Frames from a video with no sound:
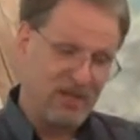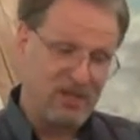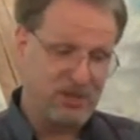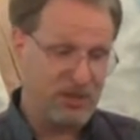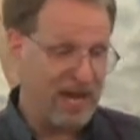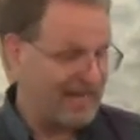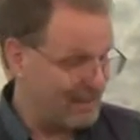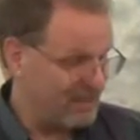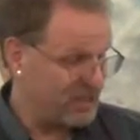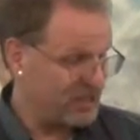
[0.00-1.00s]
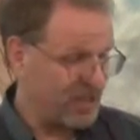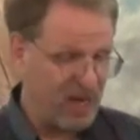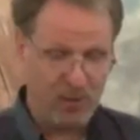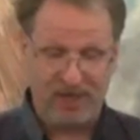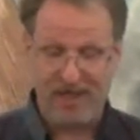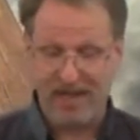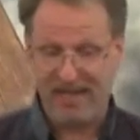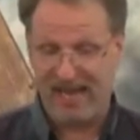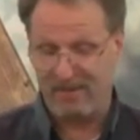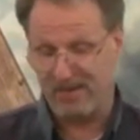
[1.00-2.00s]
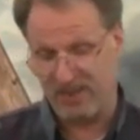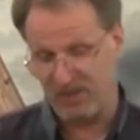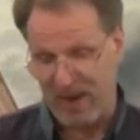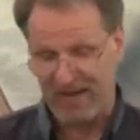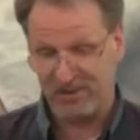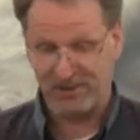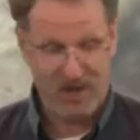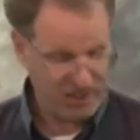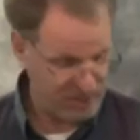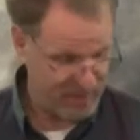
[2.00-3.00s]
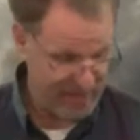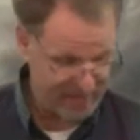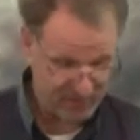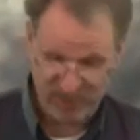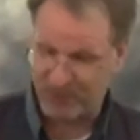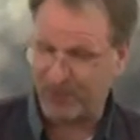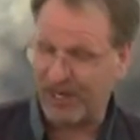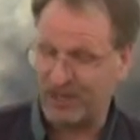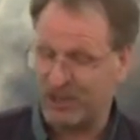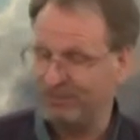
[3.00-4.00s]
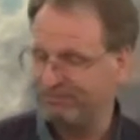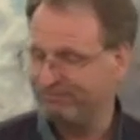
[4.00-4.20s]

So now let me just tell you what God gave me since Pastor talked to me and asked me to preach.